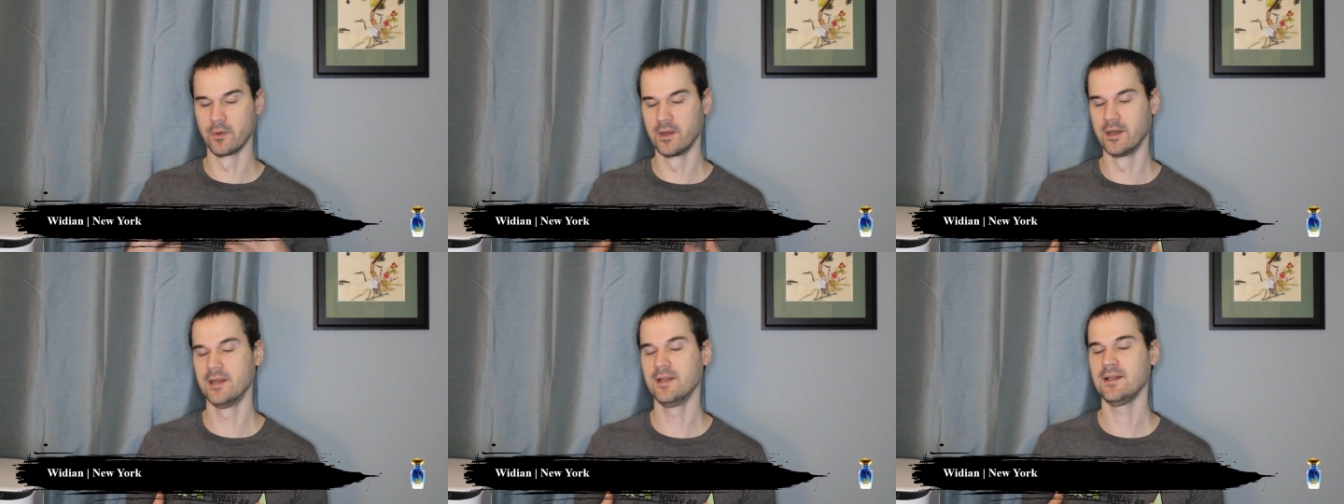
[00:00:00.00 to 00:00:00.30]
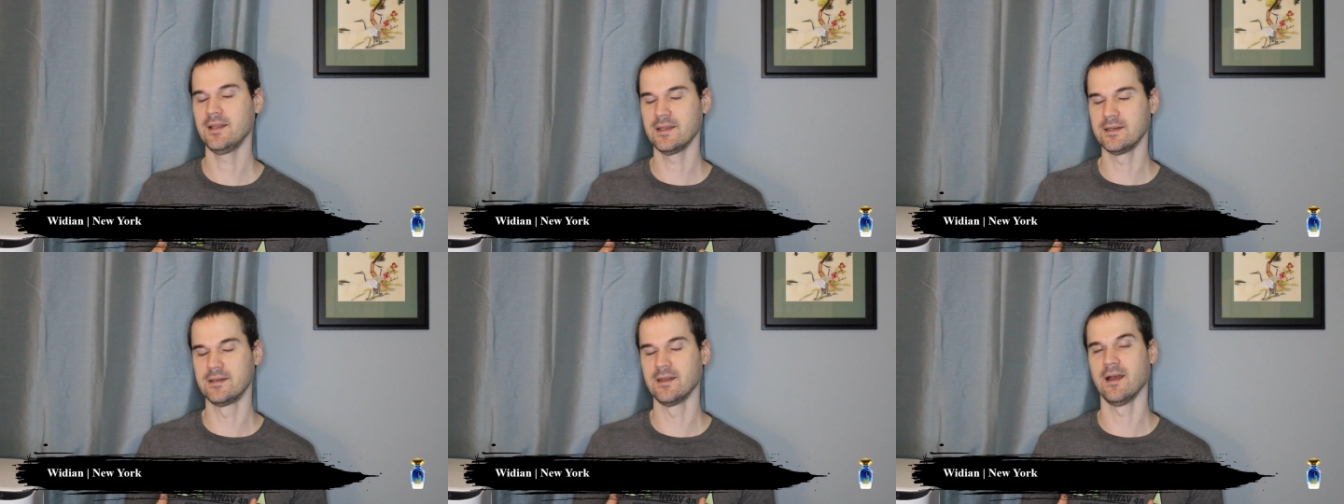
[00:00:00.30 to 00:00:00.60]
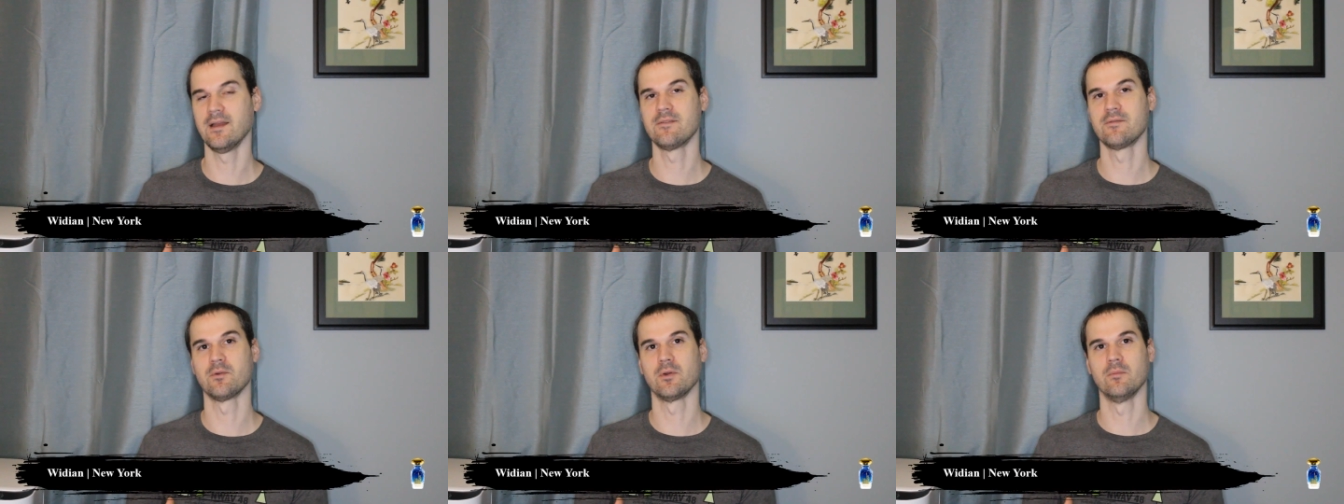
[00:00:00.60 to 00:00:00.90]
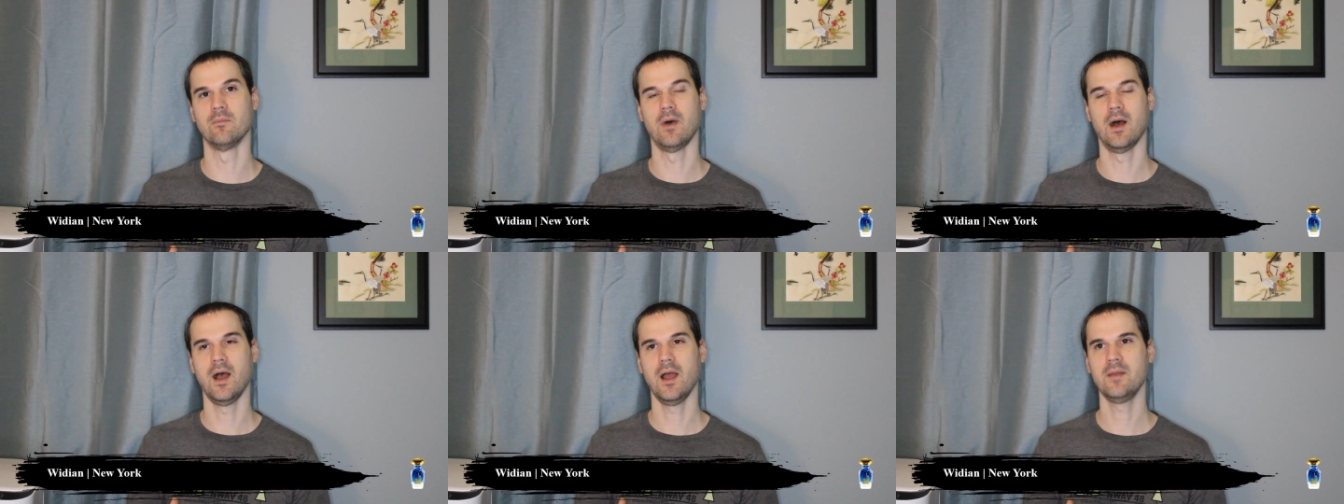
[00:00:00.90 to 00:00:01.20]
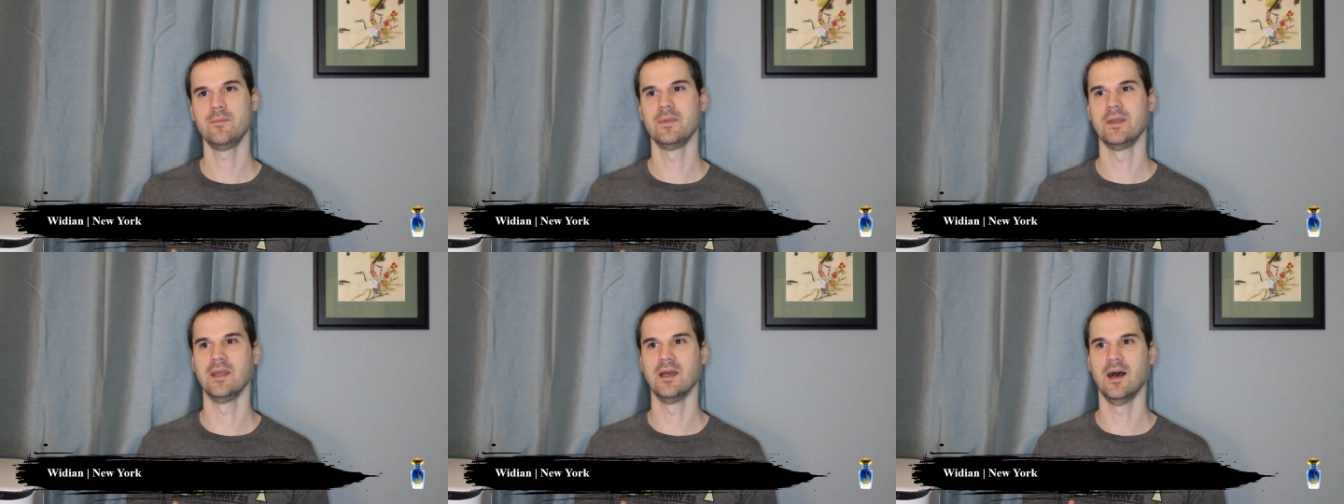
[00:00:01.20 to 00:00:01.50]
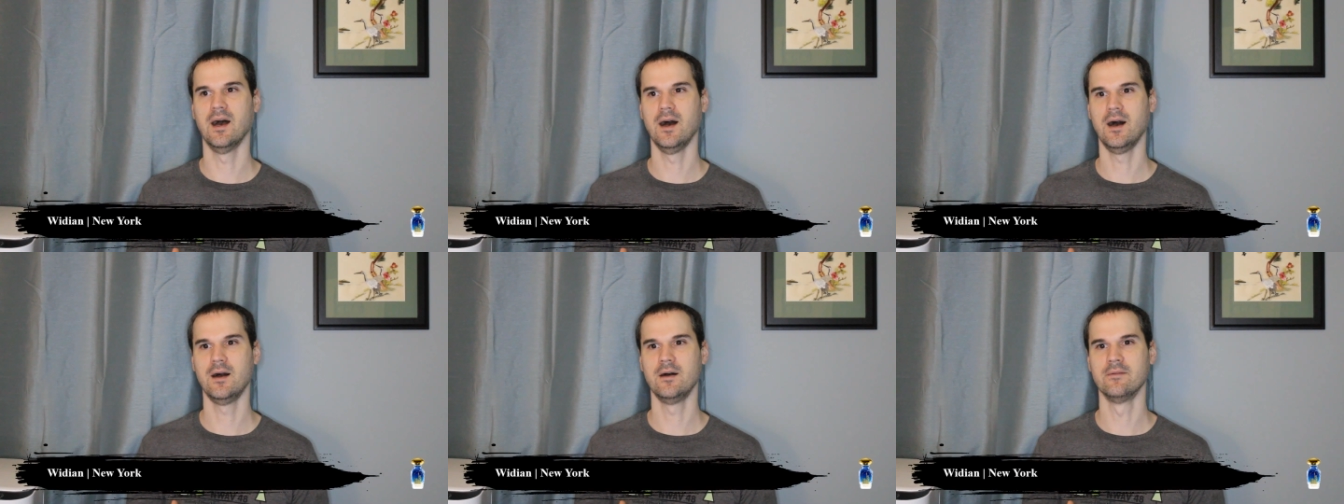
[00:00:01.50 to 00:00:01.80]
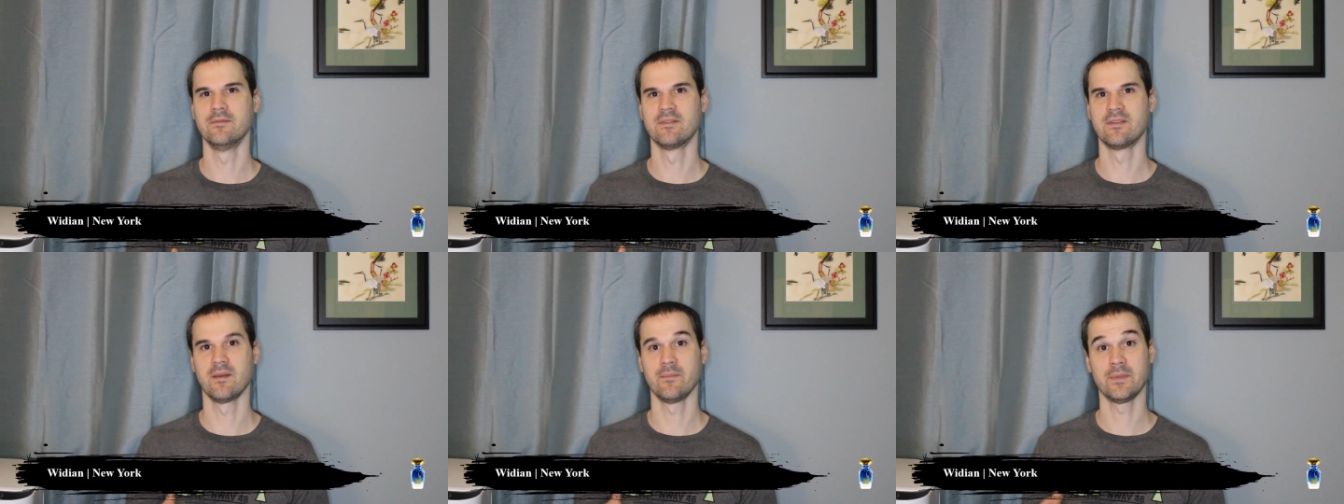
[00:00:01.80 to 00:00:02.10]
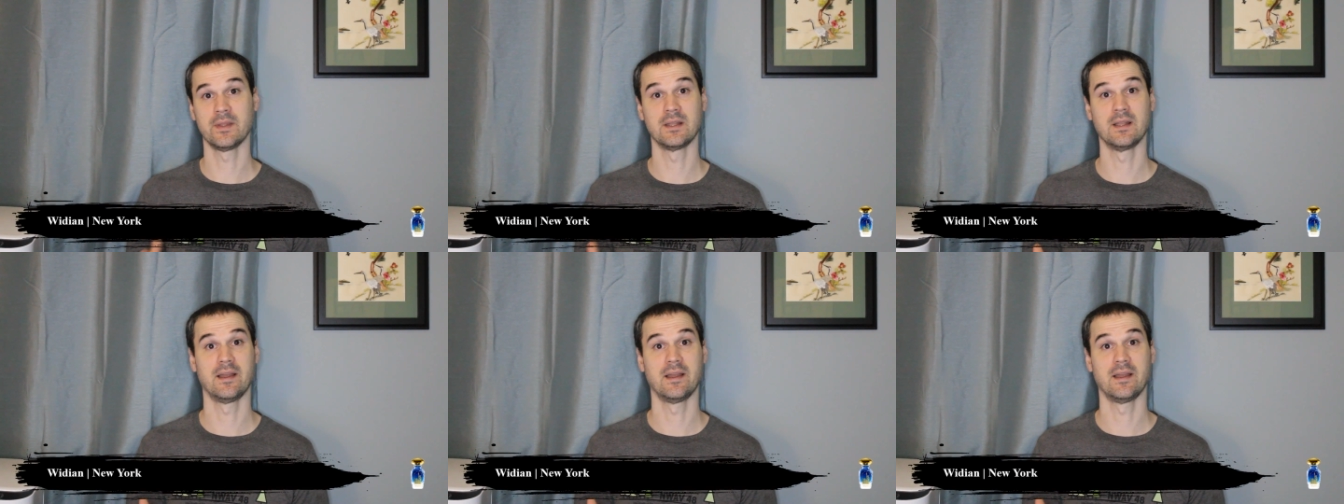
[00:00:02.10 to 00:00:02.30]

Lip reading: really does remind me of something